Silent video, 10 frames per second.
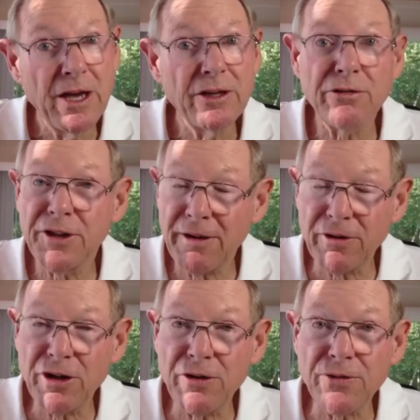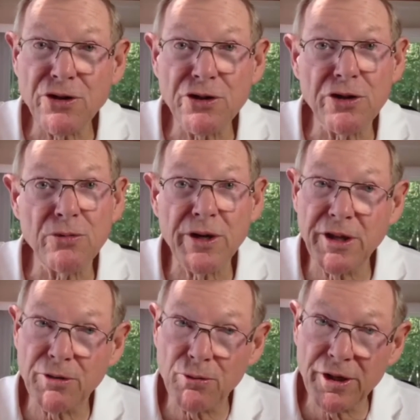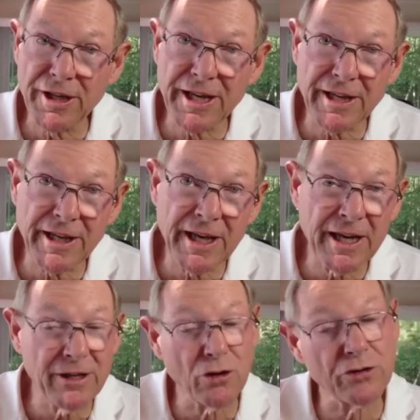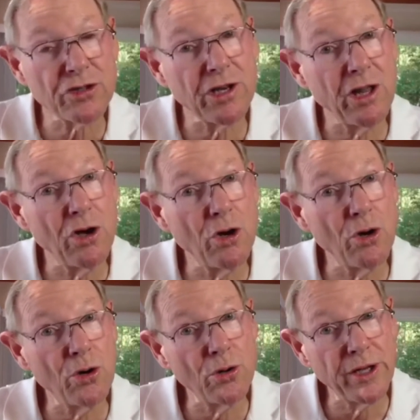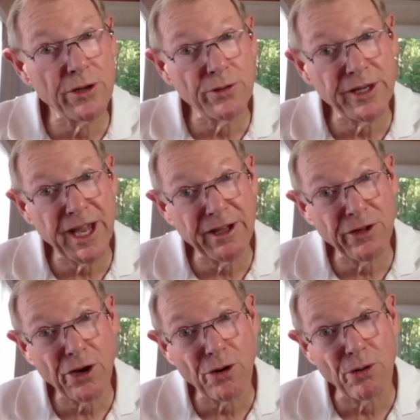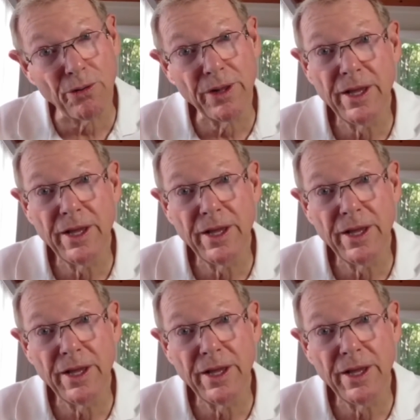you'll never know for sure whether you're really getting ahead or slowly going down the hole.